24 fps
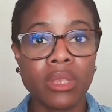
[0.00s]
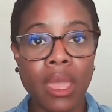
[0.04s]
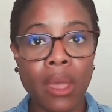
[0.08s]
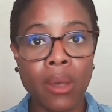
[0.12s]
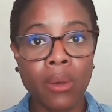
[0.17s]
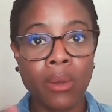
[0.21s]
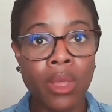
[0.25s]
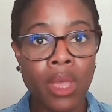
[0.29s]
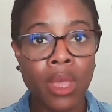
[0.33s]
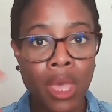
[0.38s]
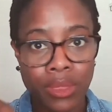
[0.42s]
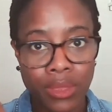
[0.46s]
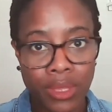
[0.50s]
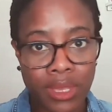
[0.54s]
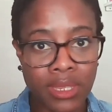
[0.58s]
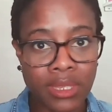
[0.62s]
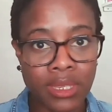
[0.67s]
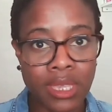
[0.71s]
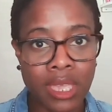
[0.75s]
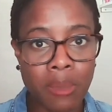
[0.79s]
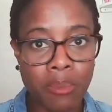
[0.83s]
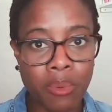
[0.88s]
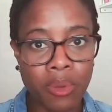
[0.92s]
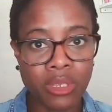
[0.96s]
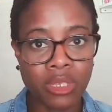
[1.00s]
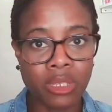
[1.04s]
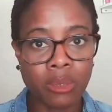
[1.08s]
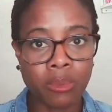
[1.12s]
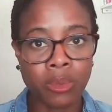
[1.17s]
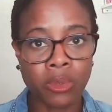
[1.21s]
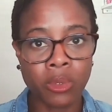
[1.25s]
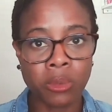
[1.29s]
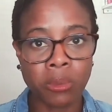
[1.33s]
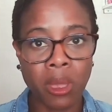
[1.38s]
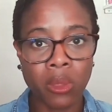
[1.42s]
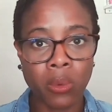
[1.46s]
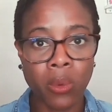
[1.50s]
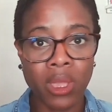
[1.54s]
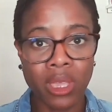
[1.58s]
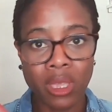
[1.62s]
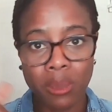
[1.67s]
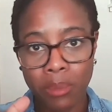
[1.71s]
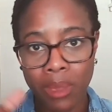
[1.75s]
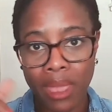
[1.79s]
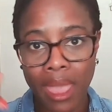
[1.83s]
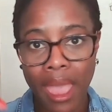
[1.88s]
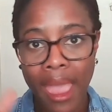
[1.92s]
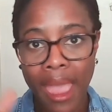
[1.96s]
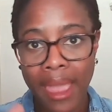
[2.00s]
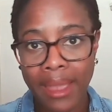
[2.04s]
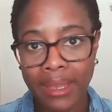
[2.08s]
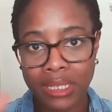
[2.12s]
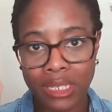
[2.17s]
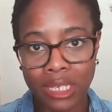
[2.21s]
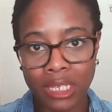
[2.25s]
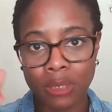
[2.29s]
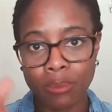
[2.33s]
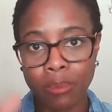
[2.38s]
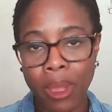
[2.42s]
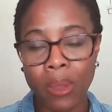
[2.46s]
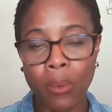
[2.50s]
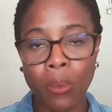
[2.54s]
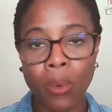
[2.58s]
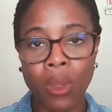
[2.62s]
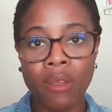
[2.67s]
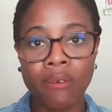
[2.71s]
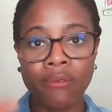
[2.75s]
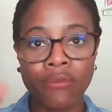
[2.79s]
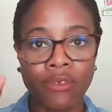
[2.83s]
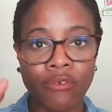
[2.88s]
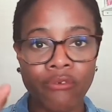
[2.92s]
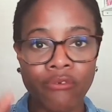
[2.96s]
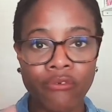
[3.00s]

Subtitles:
Now, these key principles, by the way, can be accessed by way of the